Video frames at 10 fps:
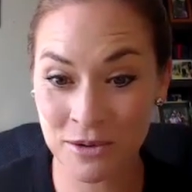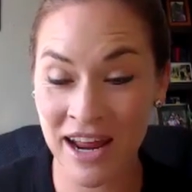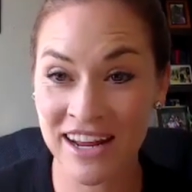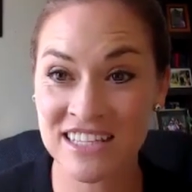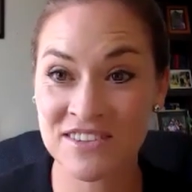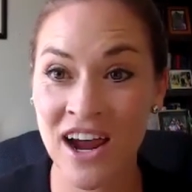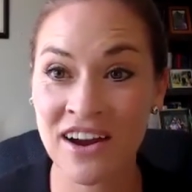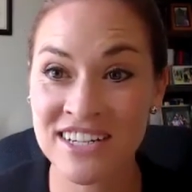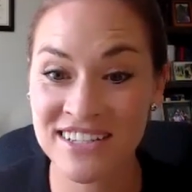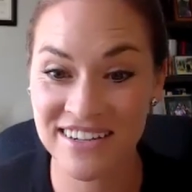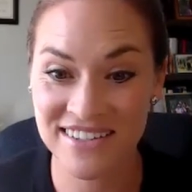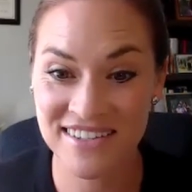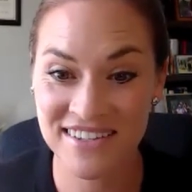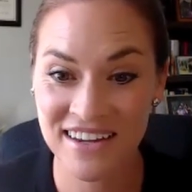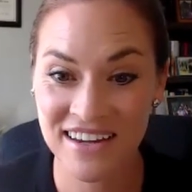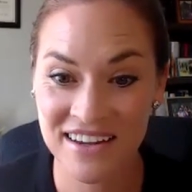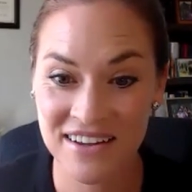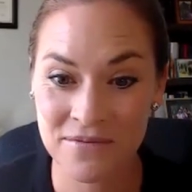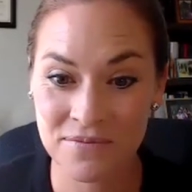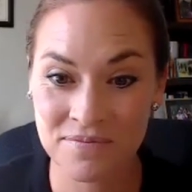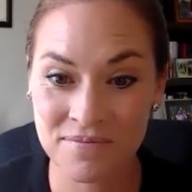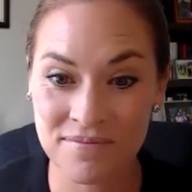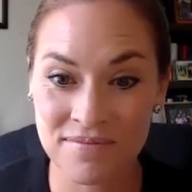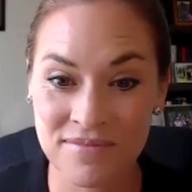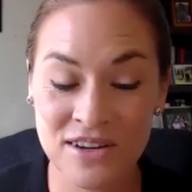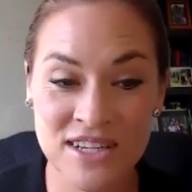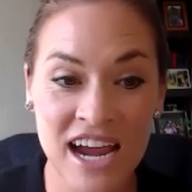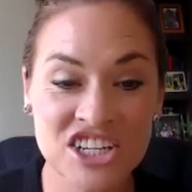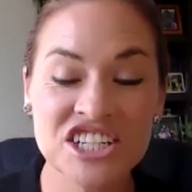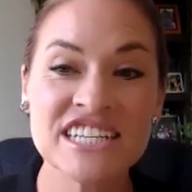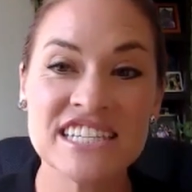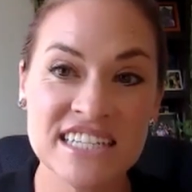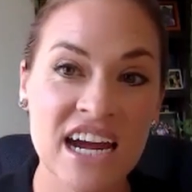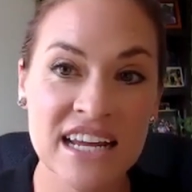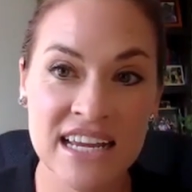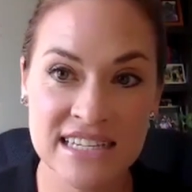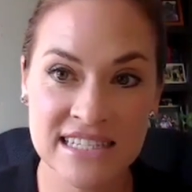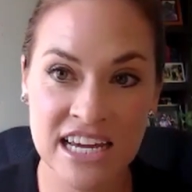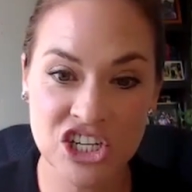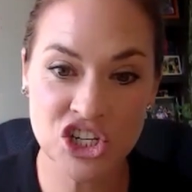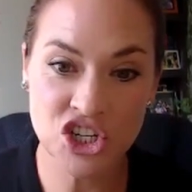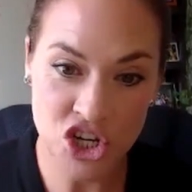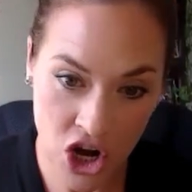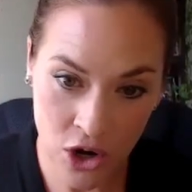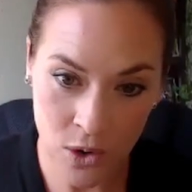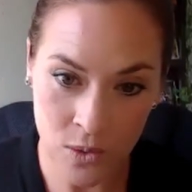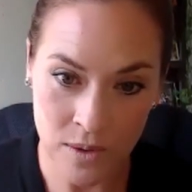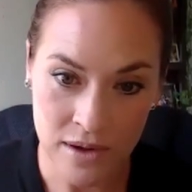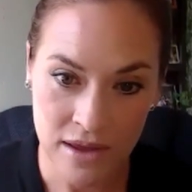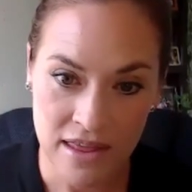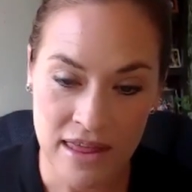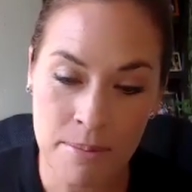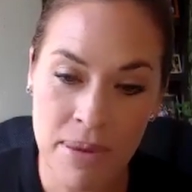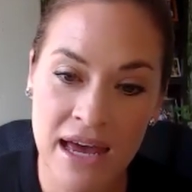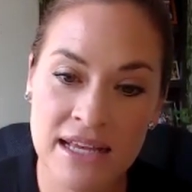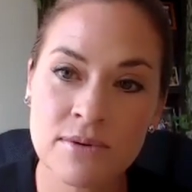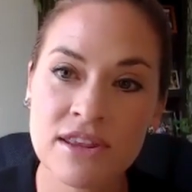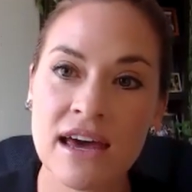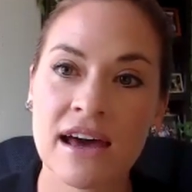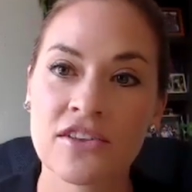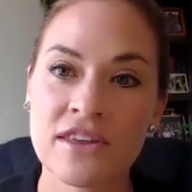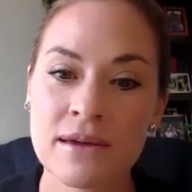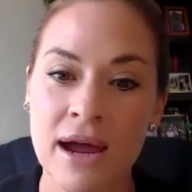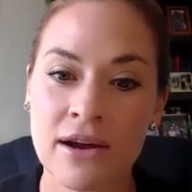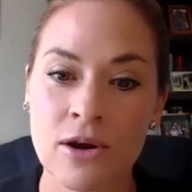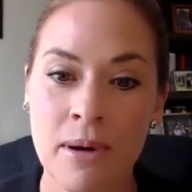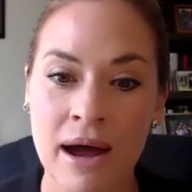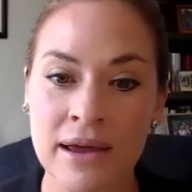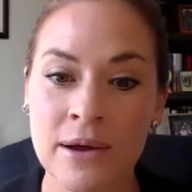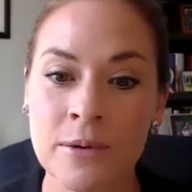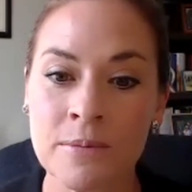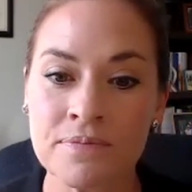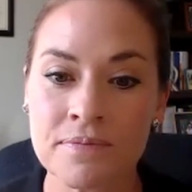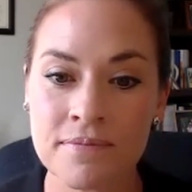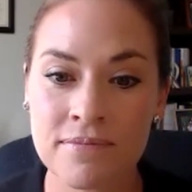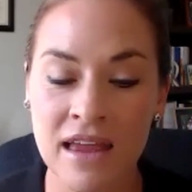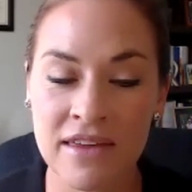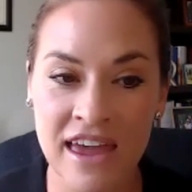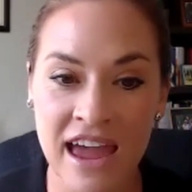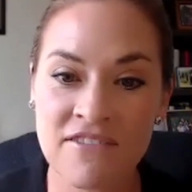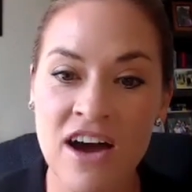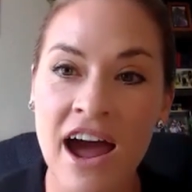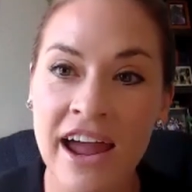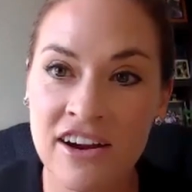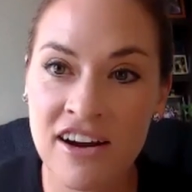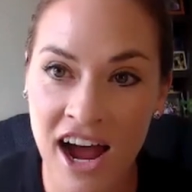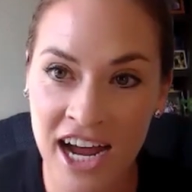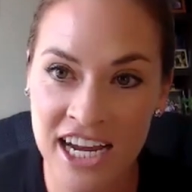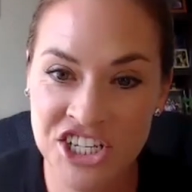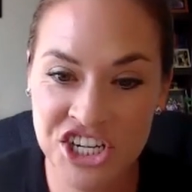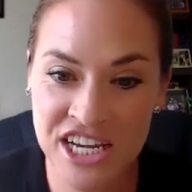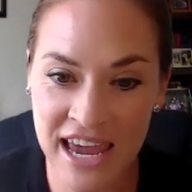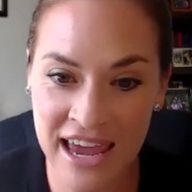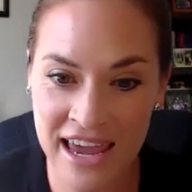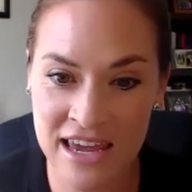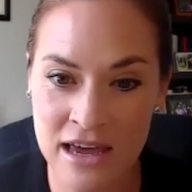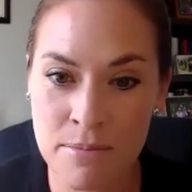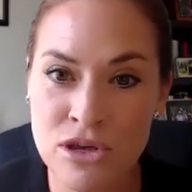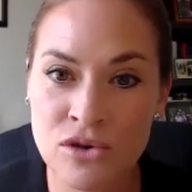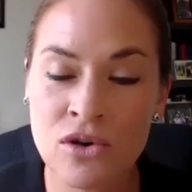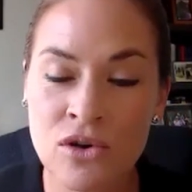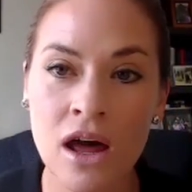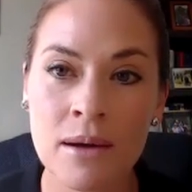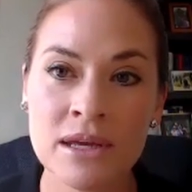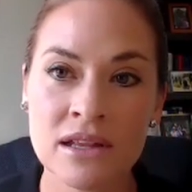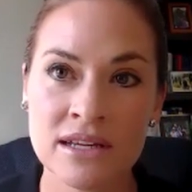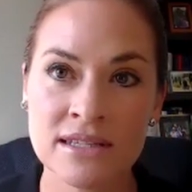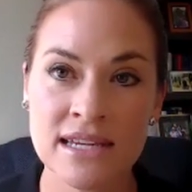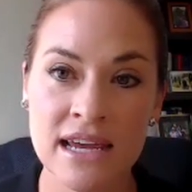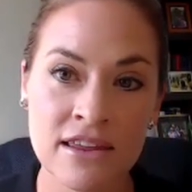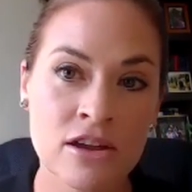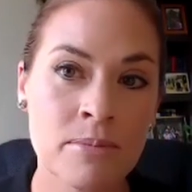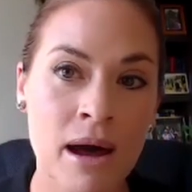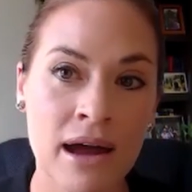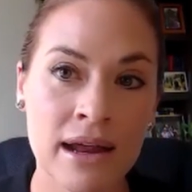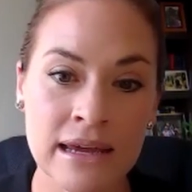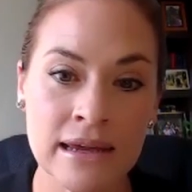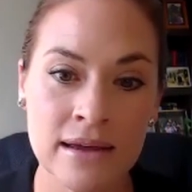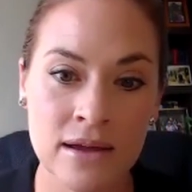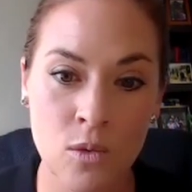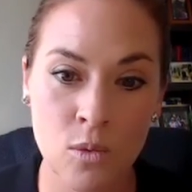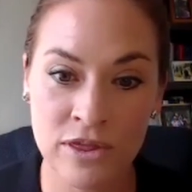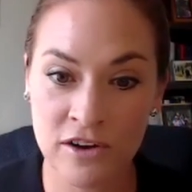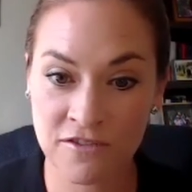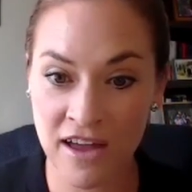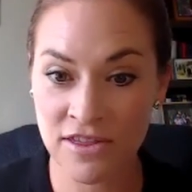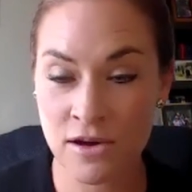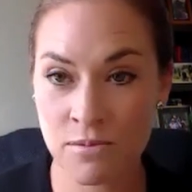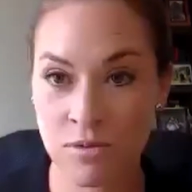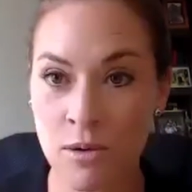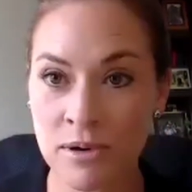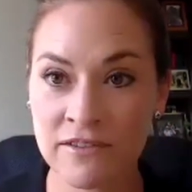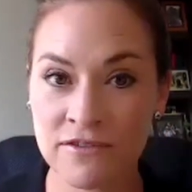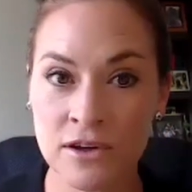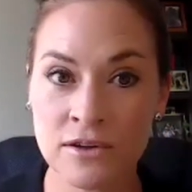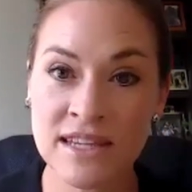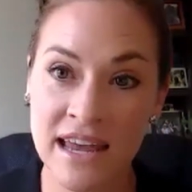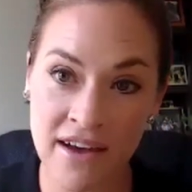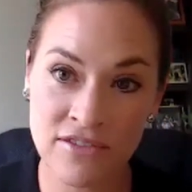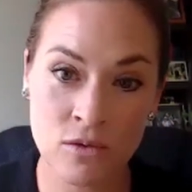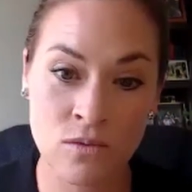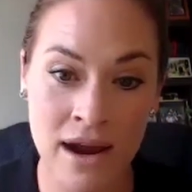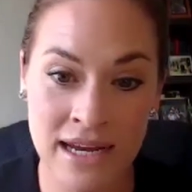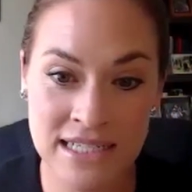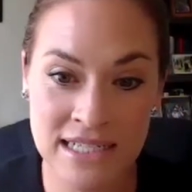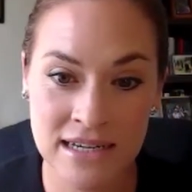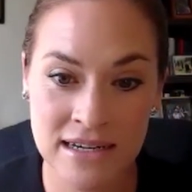pet against viruses. There's actually studies that show that pets with a healthy microbiome, they have higher IgA immunoglobulins in their body when they're fed the appropriate foods. They have the right